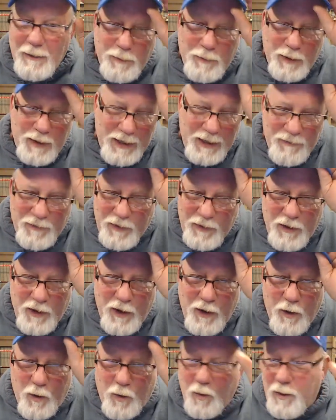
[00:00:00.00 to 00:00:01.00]
But even
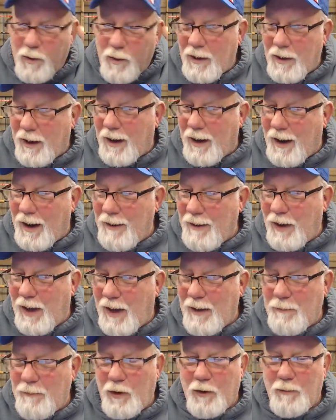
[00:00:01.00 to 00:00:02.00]
though I'm
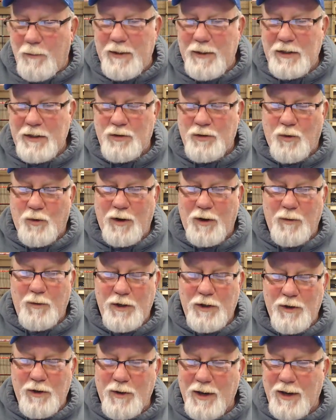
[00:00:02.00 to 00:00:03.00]
liable to miss one,
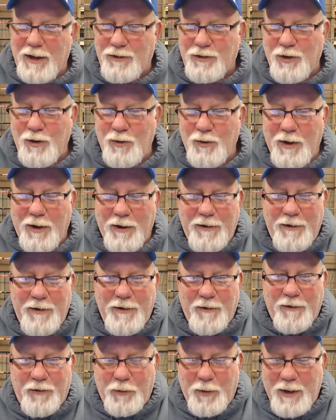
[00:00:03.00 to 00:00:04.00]
when you got
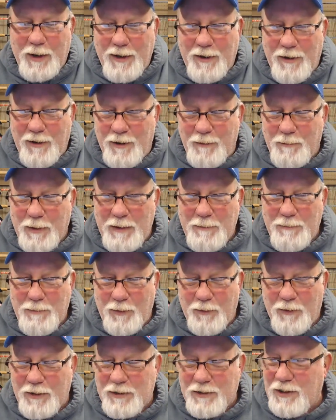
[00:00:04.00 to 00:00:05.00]
200 or 300
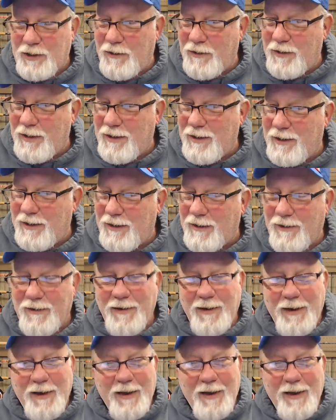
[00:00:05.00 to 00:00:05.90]
people that's entered in there,